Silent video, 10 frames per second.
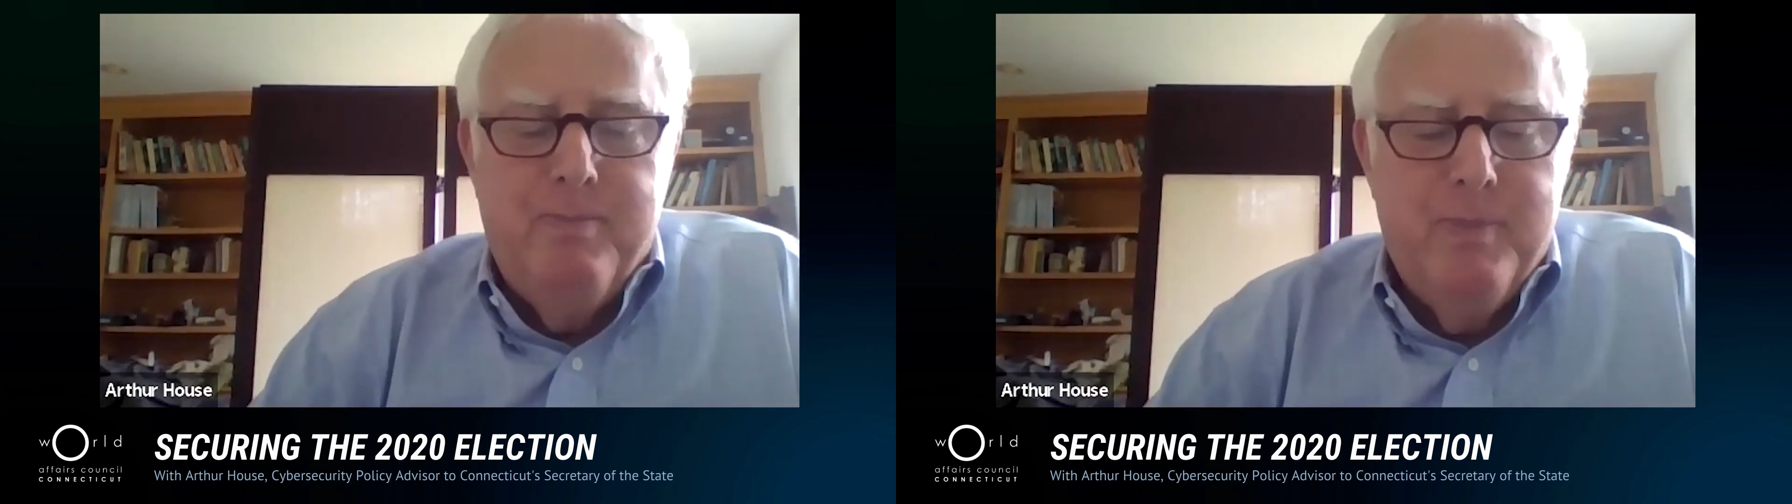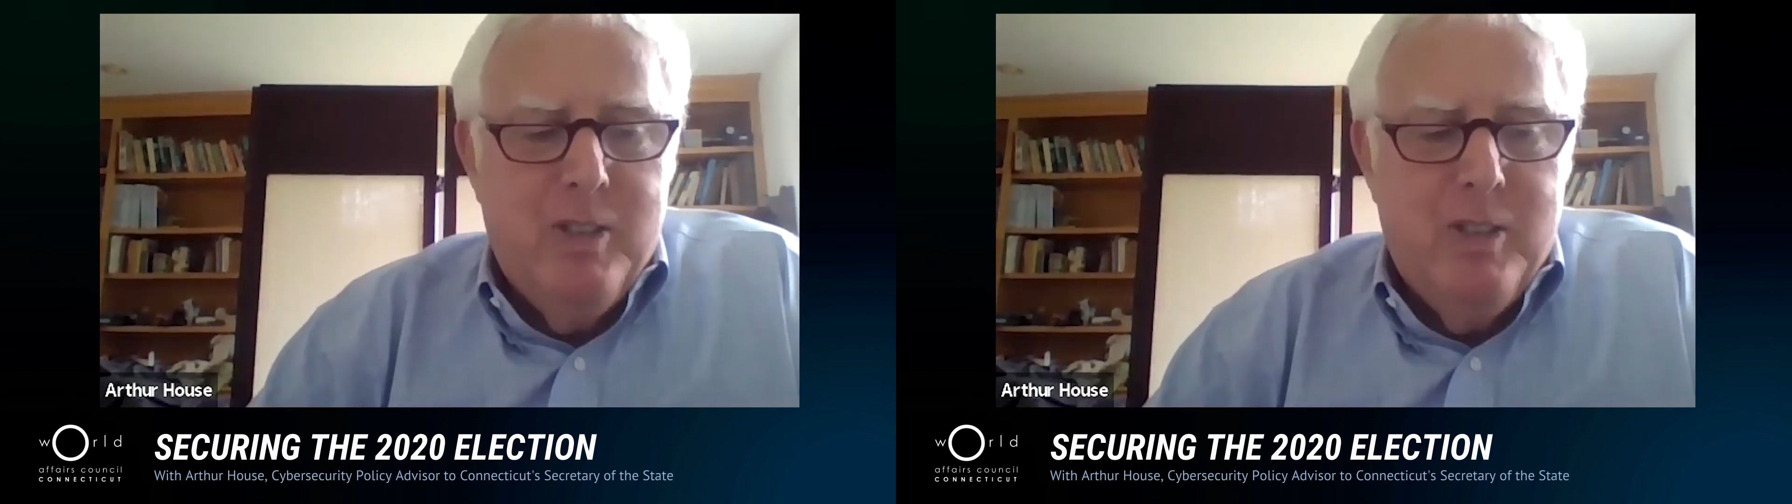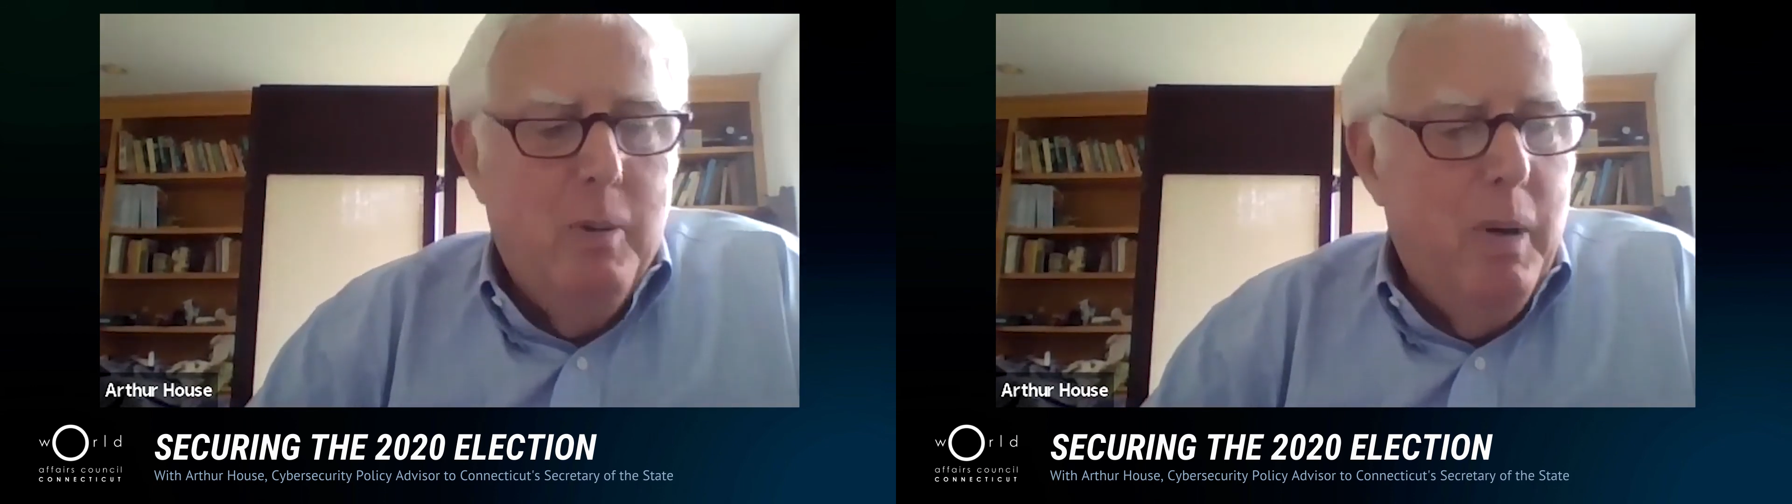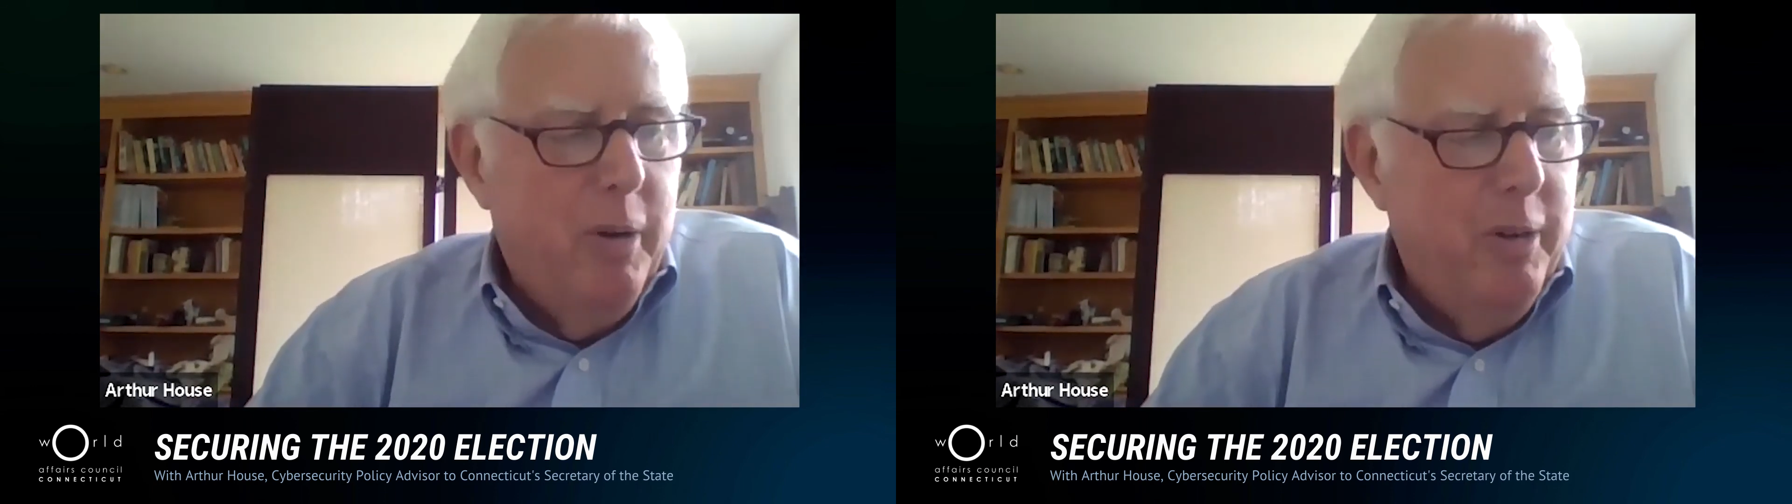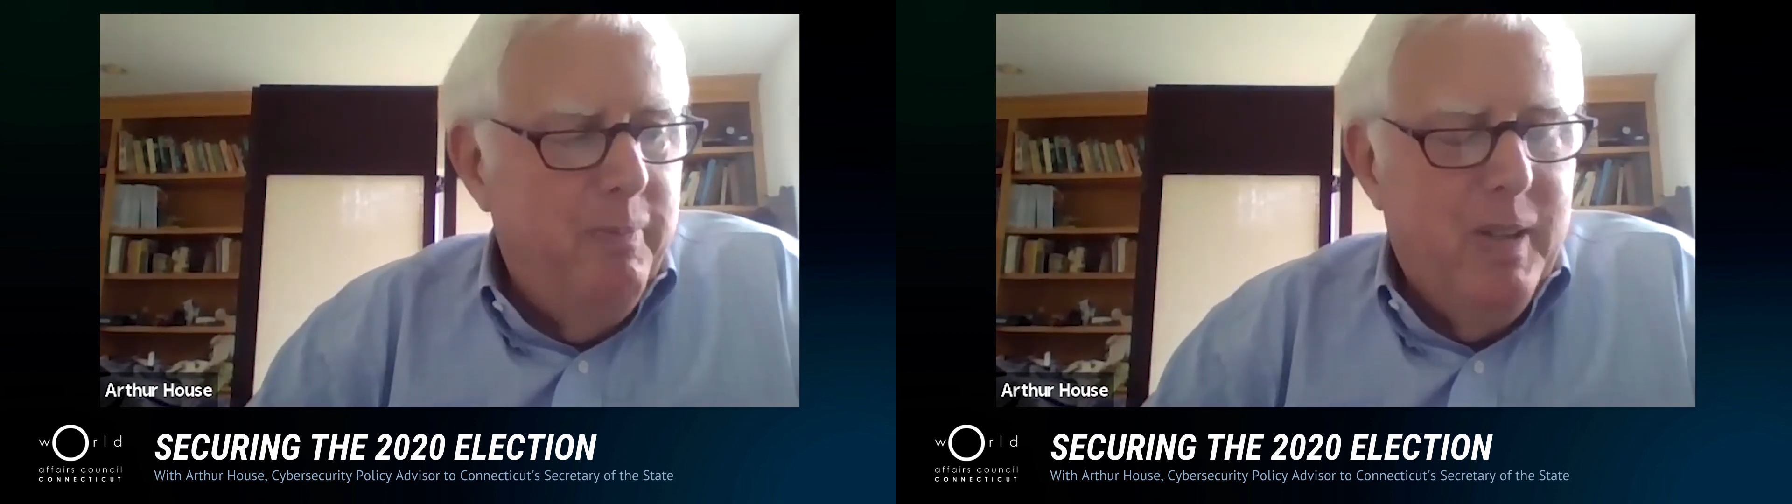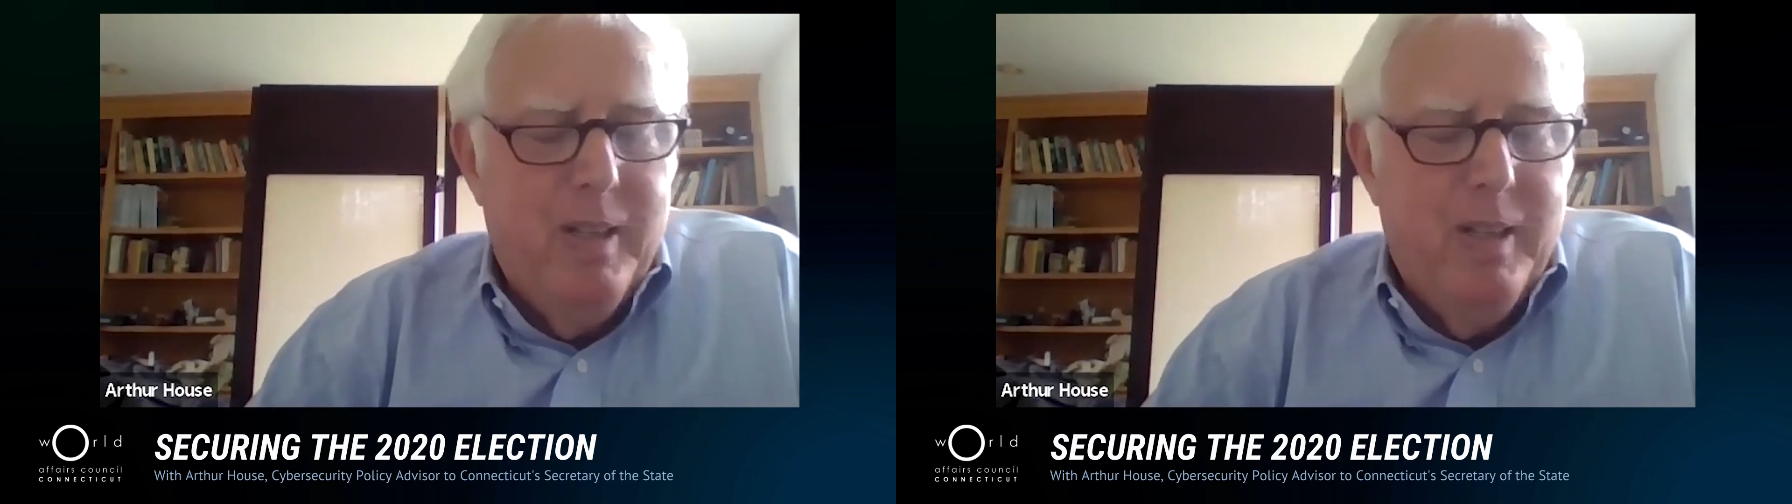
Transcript: It's outmoded. It